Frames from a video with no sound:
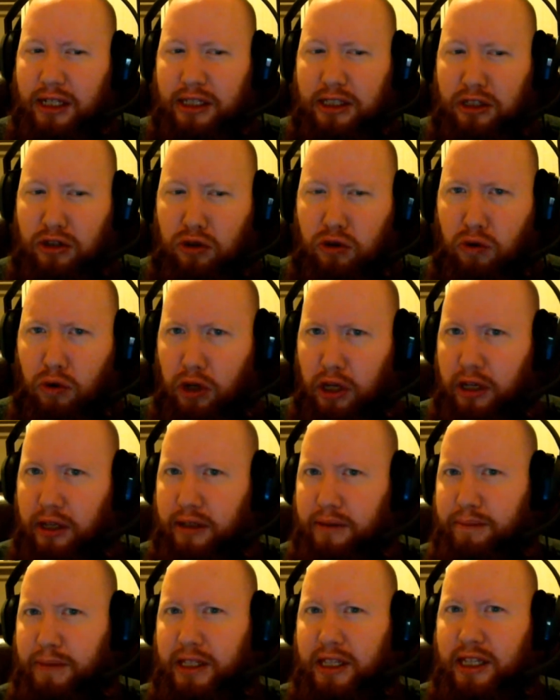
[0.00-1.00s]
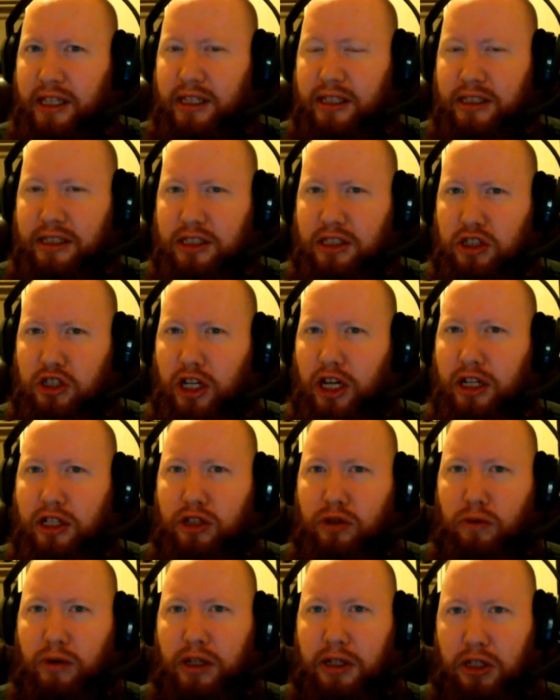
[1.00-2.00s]
Because being that this is a
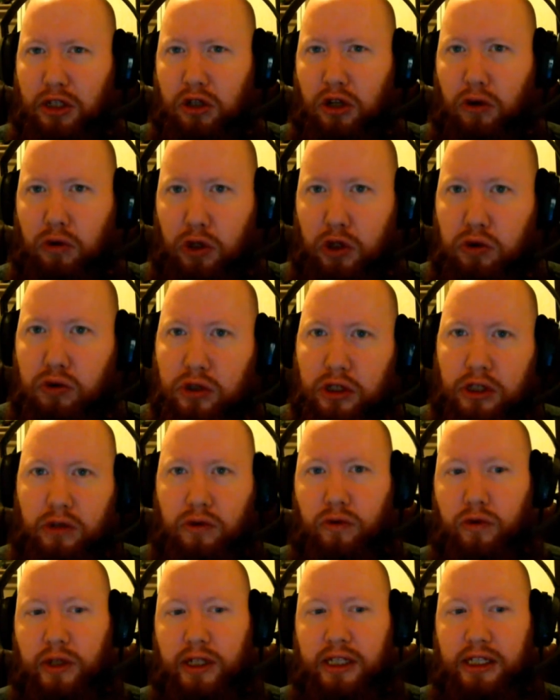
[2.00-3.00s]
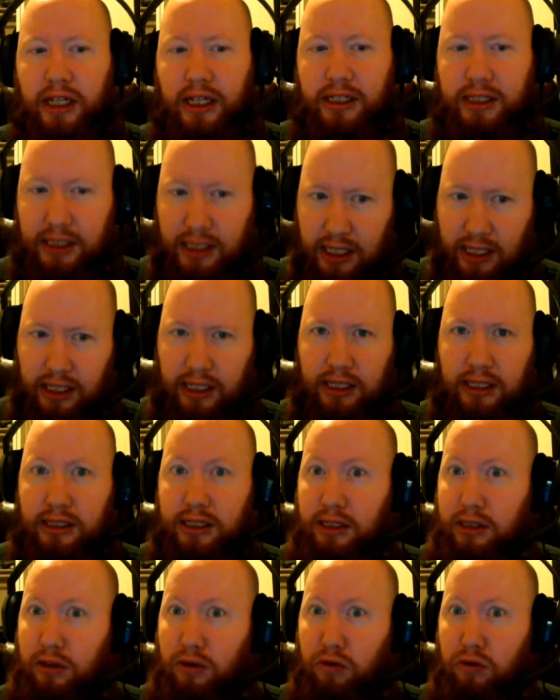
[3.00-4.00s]
challenge, you want to use it. You want to get that skin.
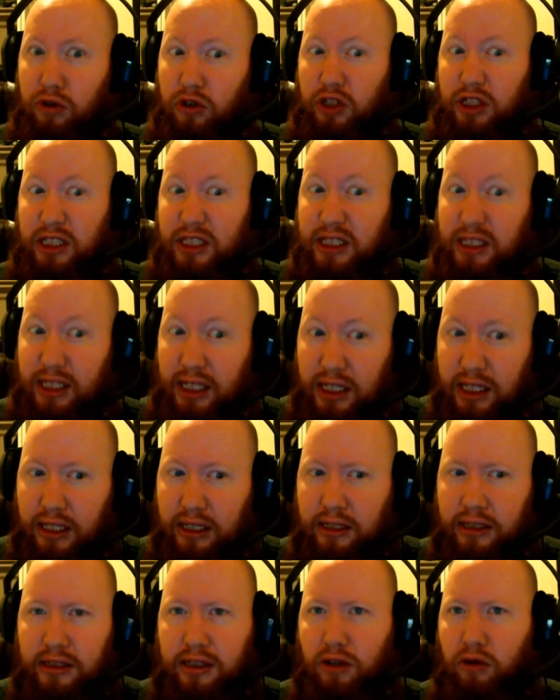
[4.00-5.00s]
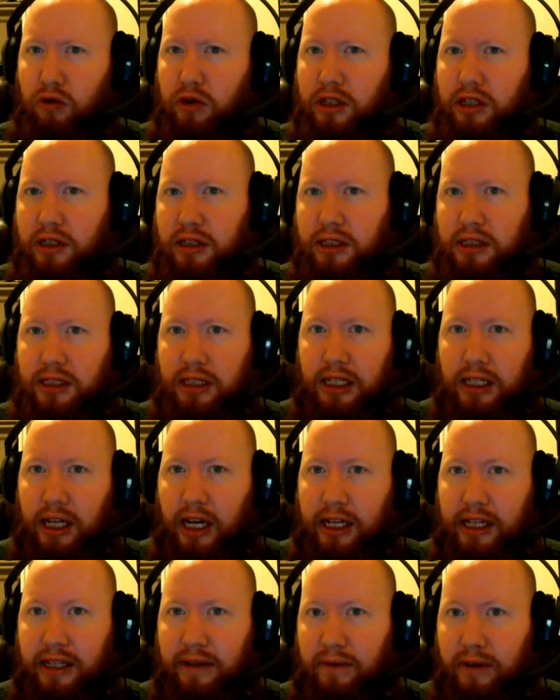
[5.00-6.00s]
It's a cool looking skin. It's the only skin
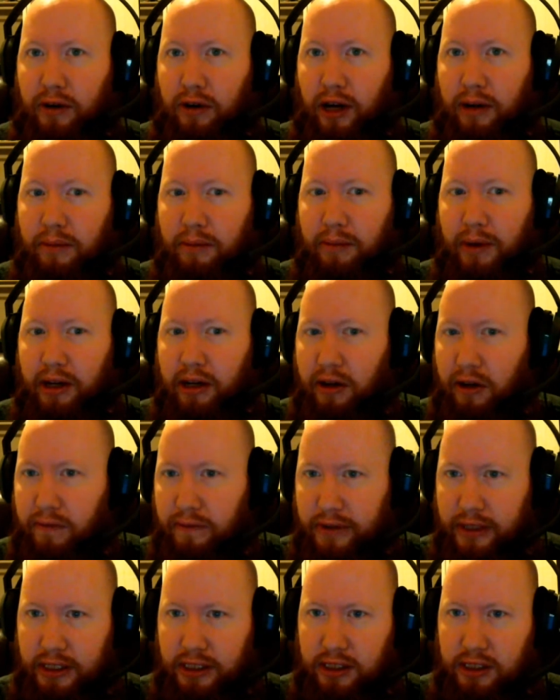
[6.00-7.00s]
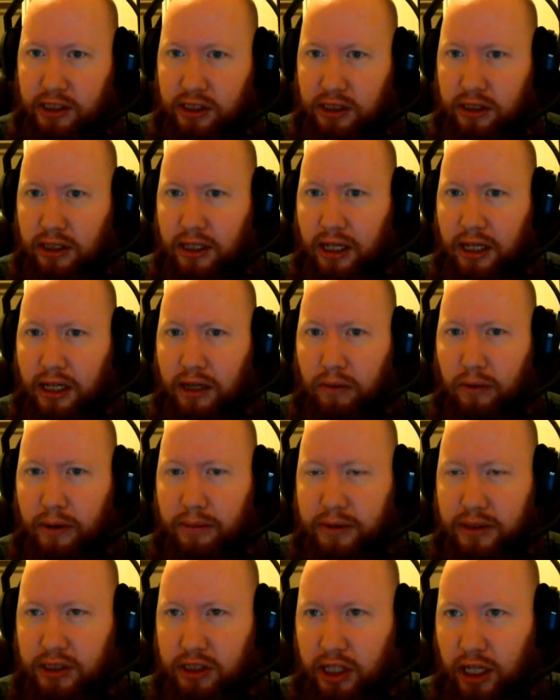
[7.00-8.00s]
I give a crap about. All of these
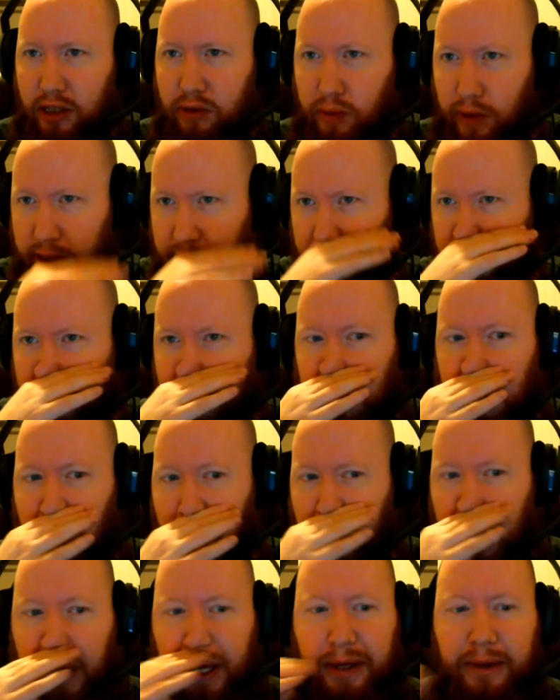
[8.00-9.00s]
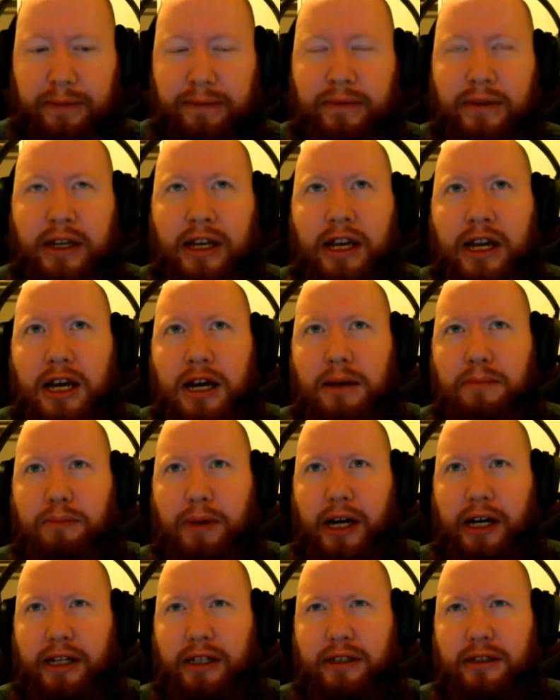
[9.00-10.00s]
weapons challenge right there.
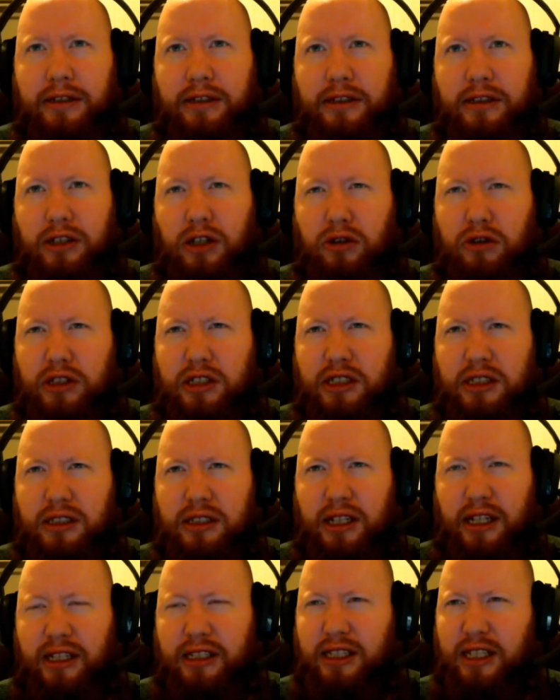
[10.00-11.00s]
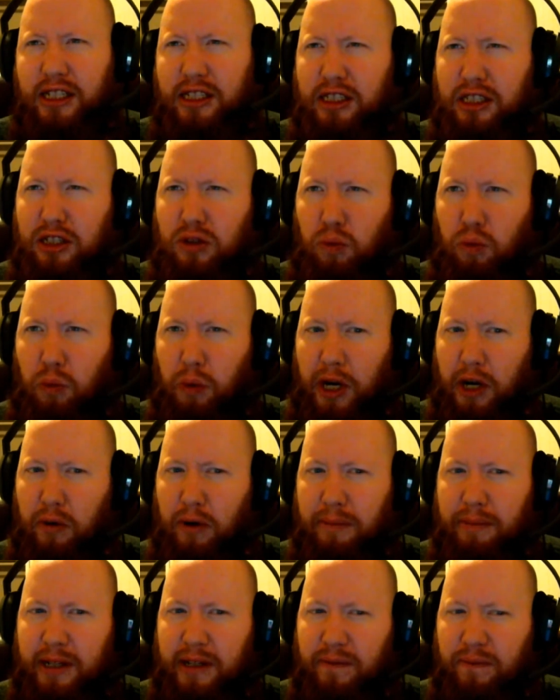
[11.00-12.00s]
But it's like I said, it's such a rare
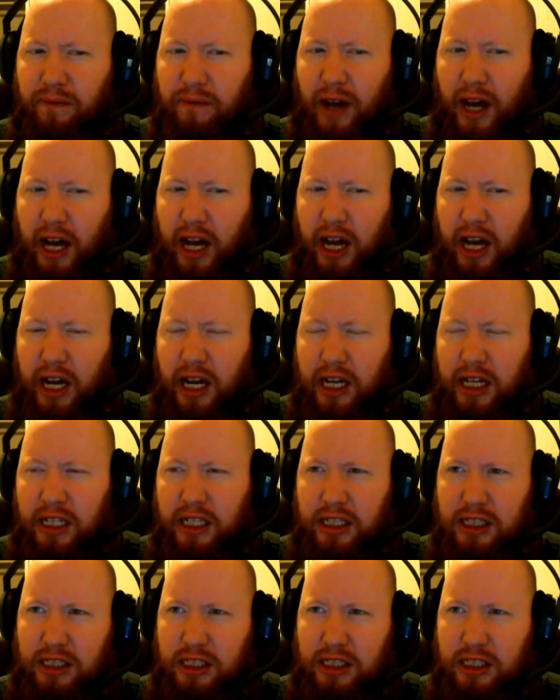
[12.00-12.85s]
weapon to find.